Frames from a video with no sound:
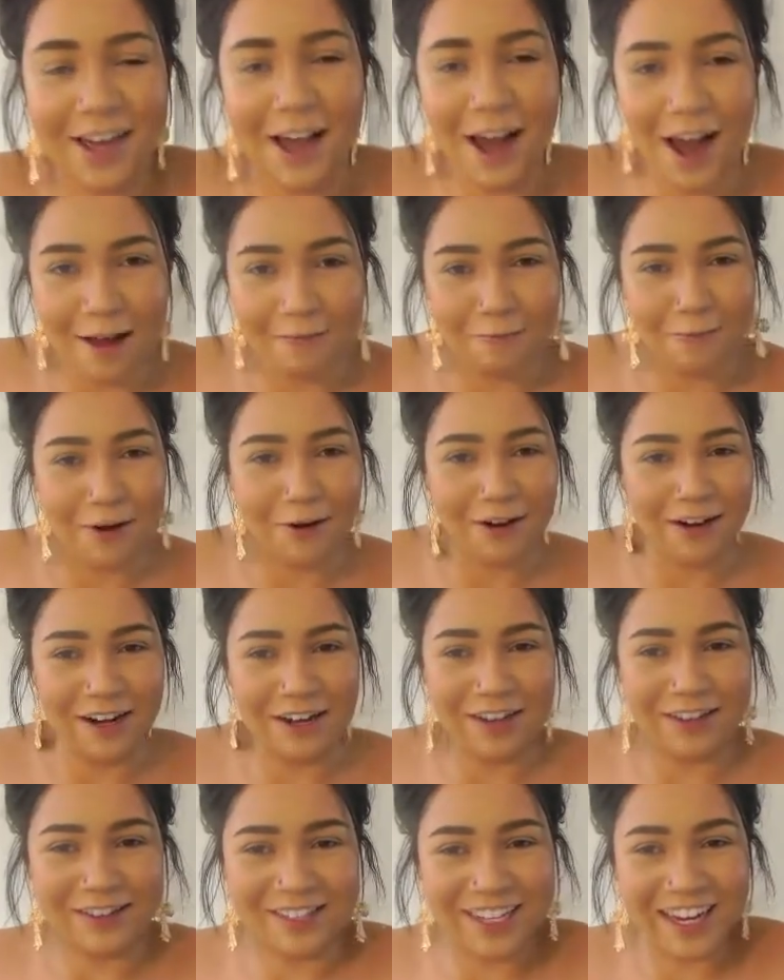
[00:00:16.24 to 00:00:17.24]
I'm wearing
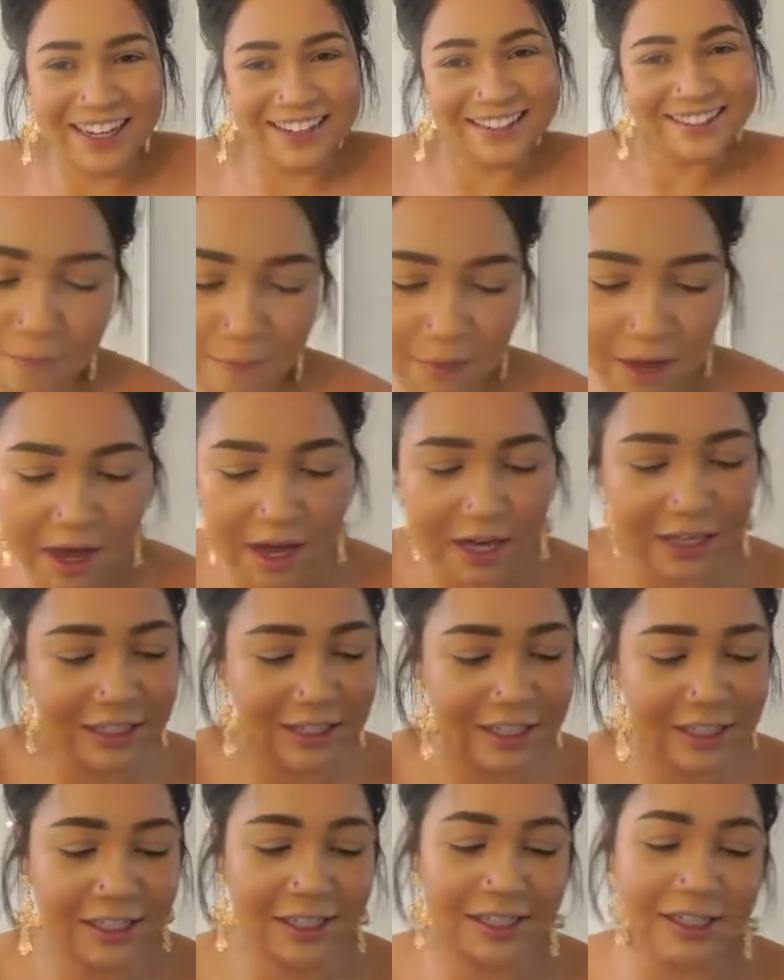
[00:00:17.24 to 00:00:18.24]
clothes. I
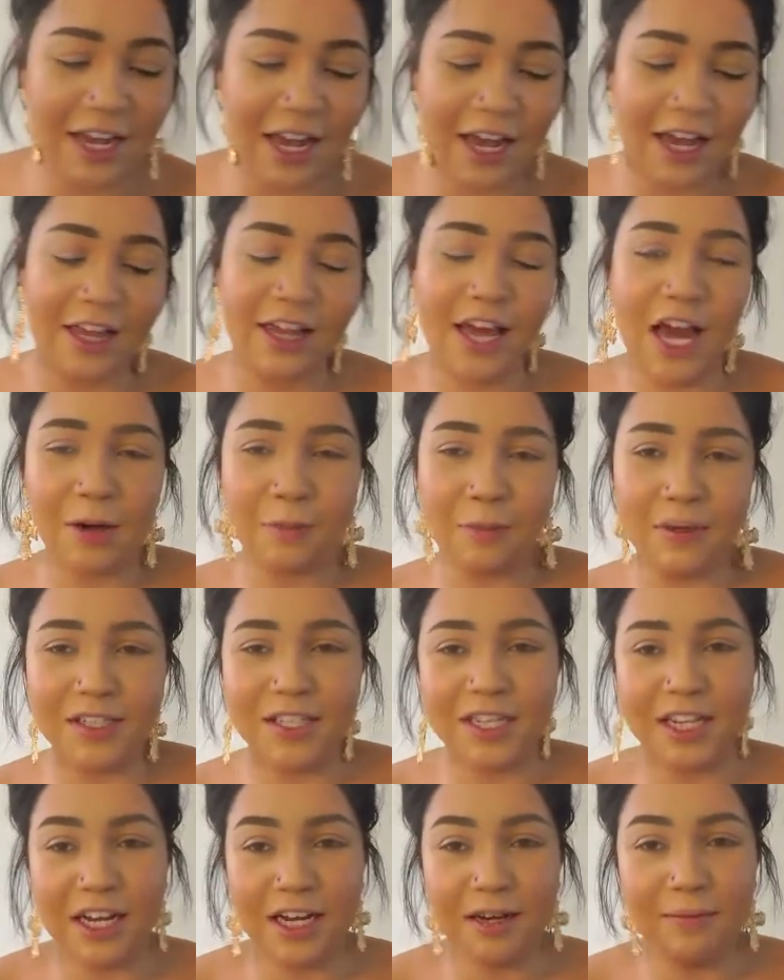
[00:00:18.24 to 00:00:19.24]
did say that I
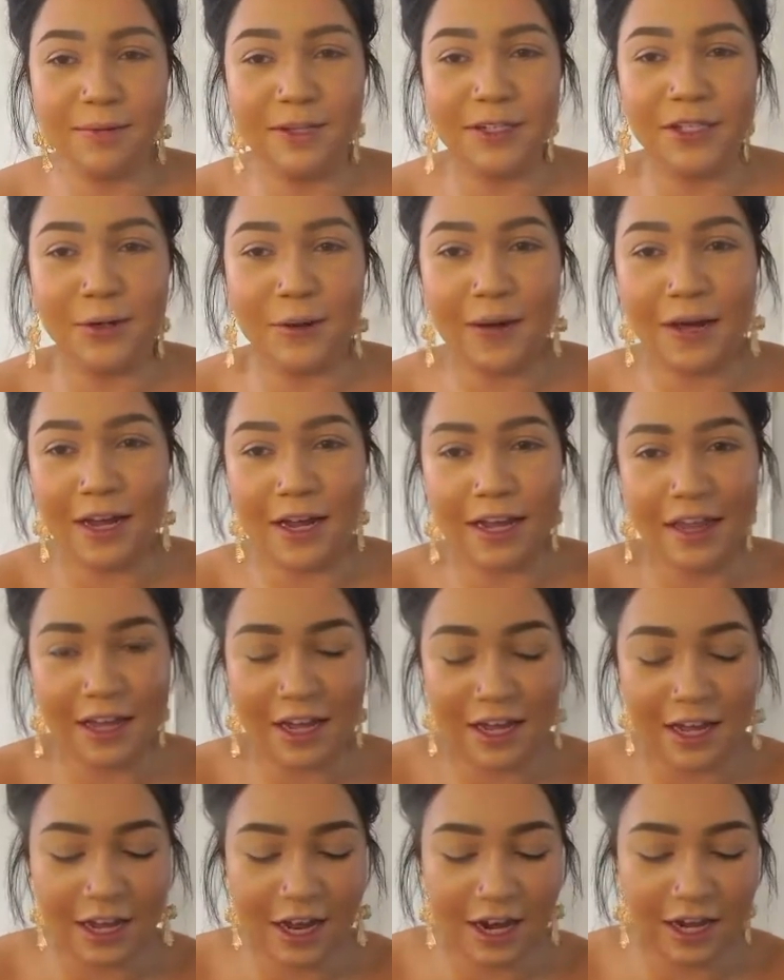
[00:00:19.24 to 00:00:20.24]
wasn't going to be doing
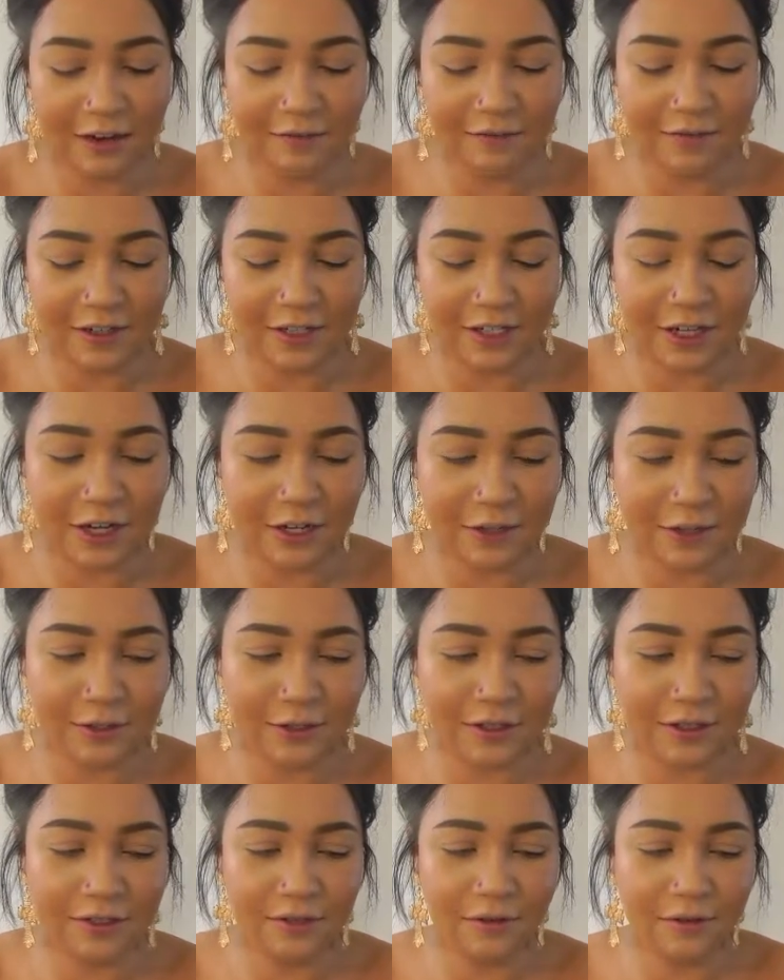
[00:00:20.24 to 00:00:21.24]
like any
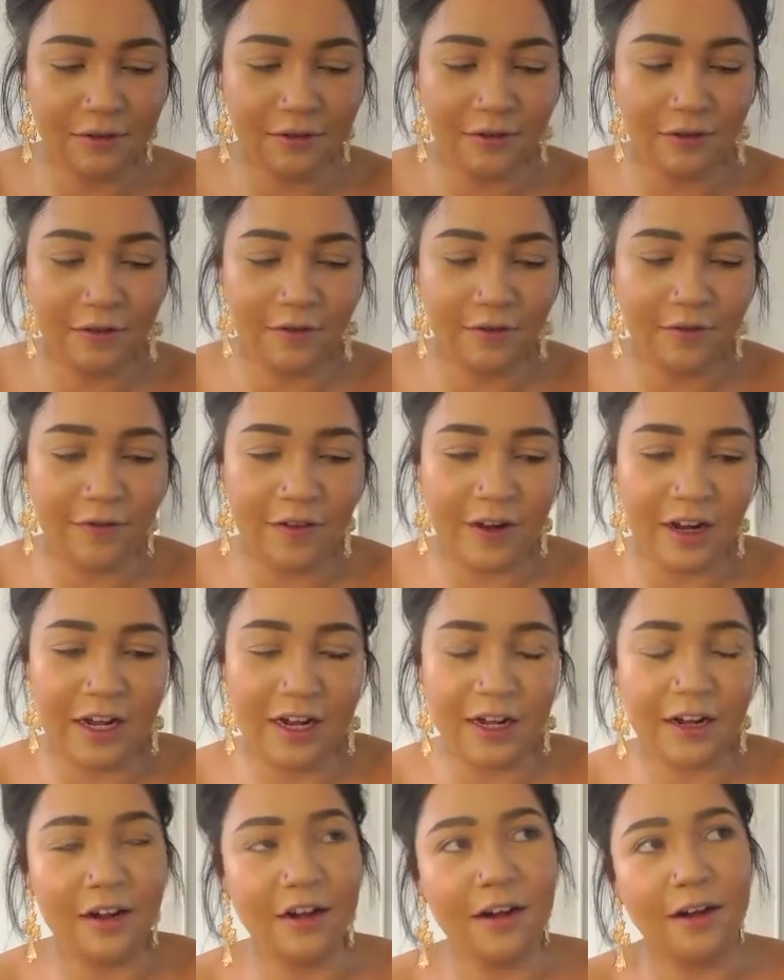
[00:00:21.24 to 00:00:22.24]
videos for
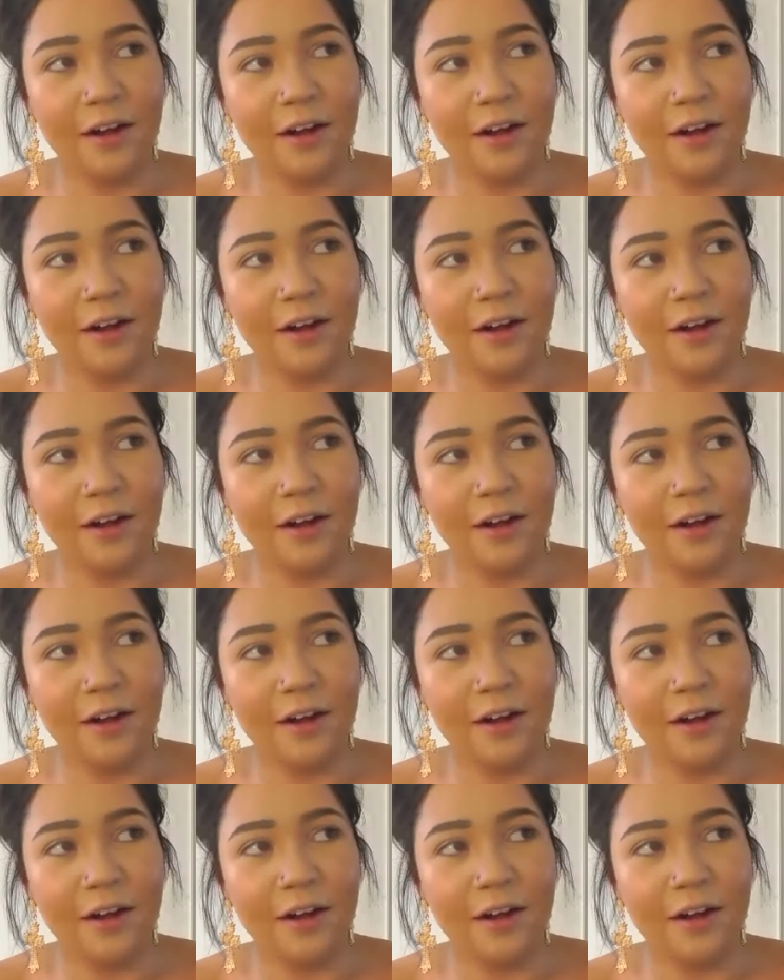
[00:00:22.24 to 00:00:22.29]
like